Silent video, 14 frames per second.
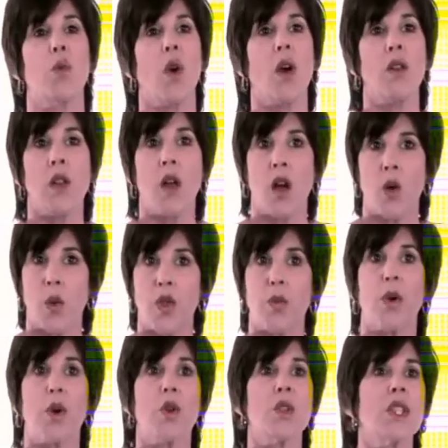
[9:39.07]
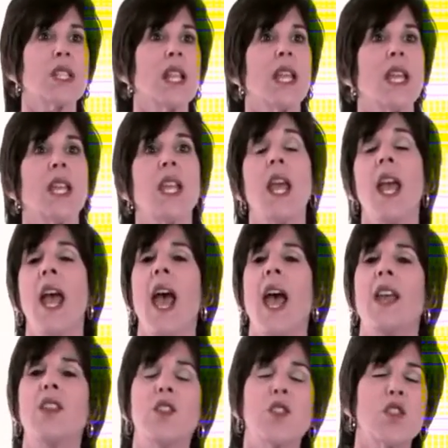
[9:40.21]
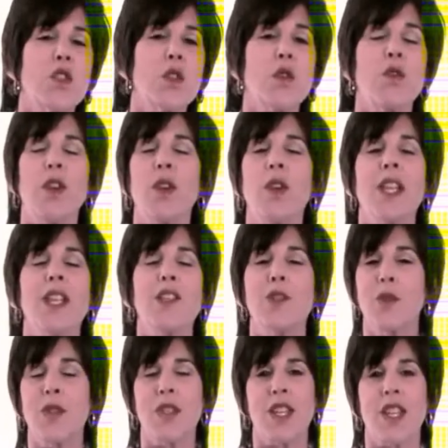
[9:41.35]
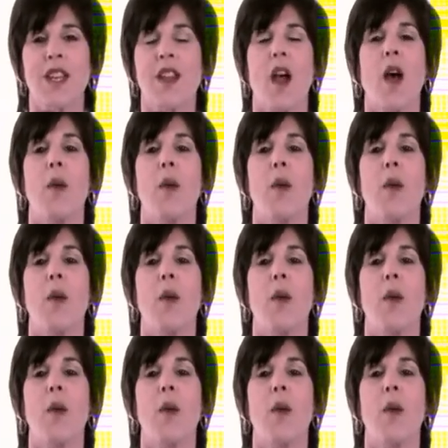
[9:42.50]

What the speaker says: along with purslane and two very interesting